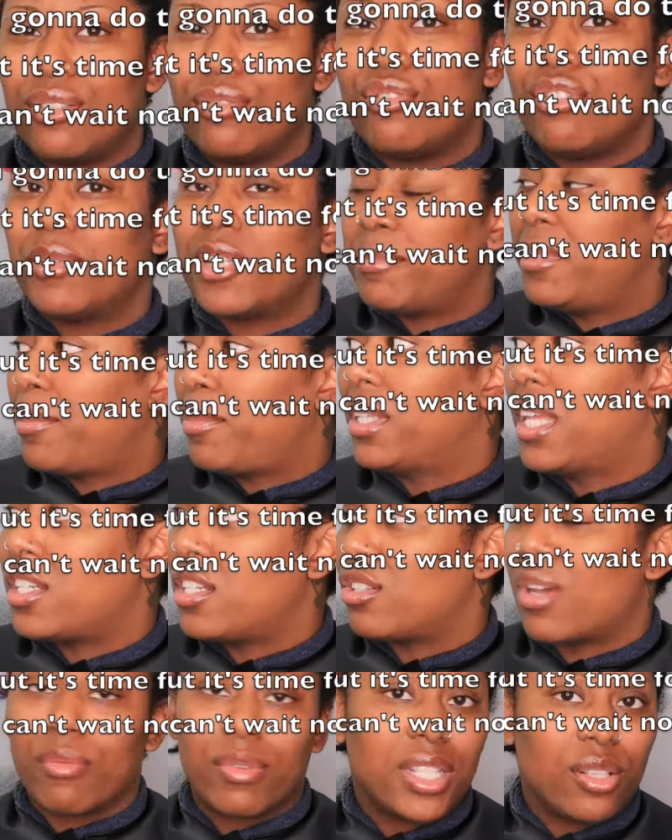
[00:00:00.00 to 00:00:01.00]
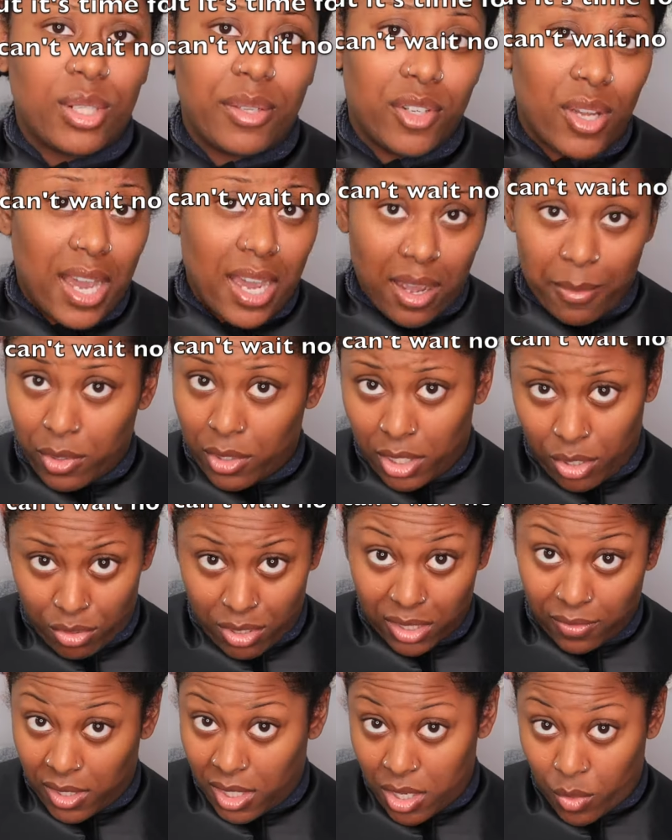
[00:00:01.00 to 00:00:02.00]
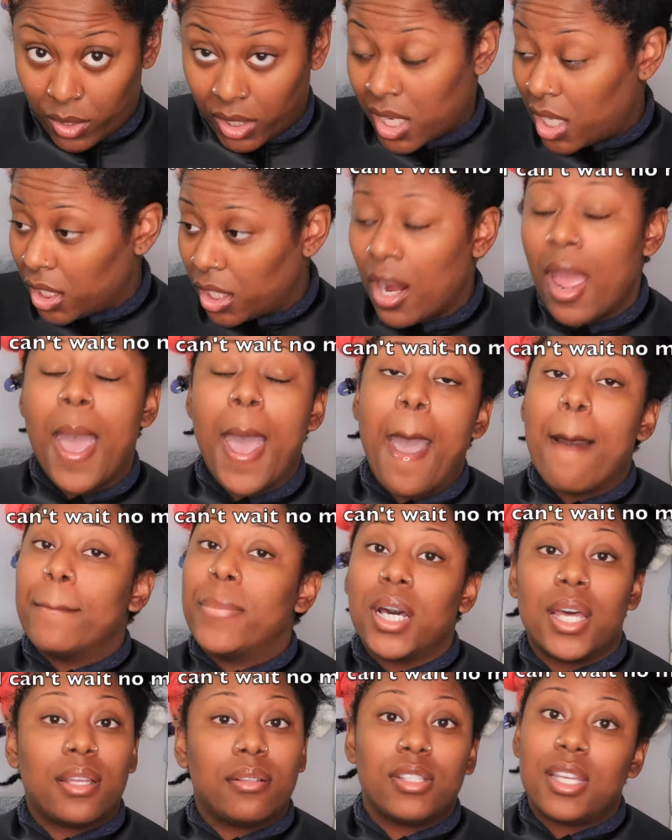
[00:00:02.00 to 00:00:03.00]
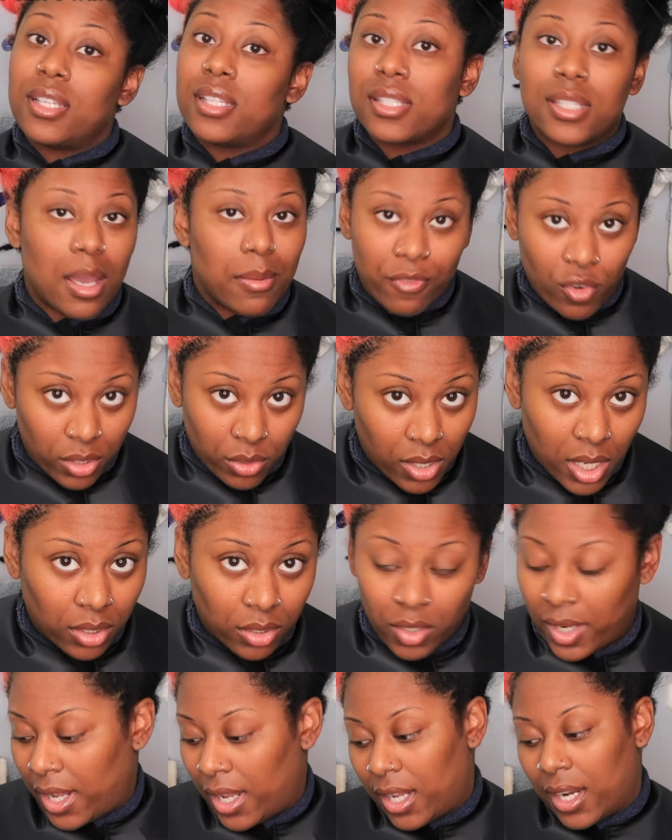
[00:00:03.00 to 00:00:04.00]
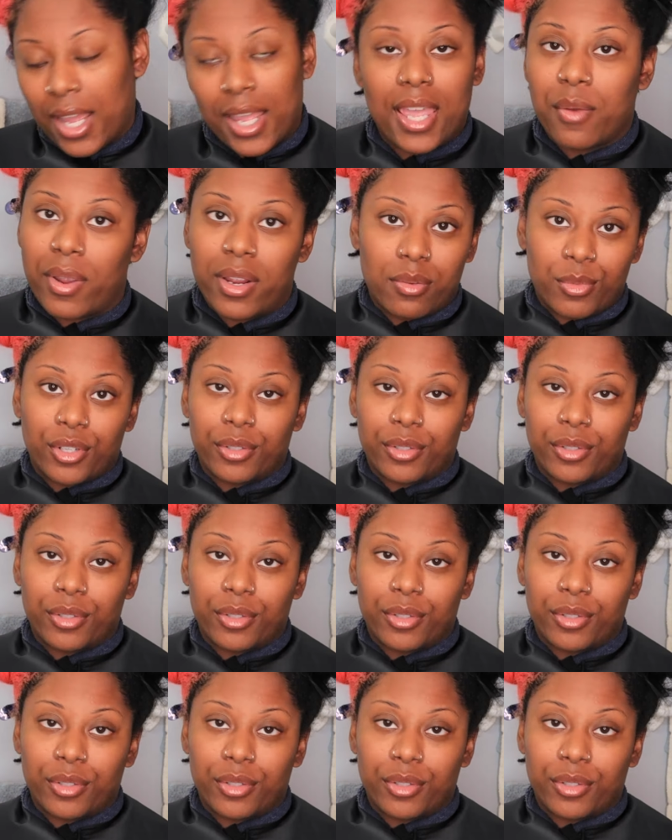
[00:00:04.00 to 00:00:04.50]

do too much manipulation so i really don't even know how I to do this video with the color. But it's time for a new color and I can't wait no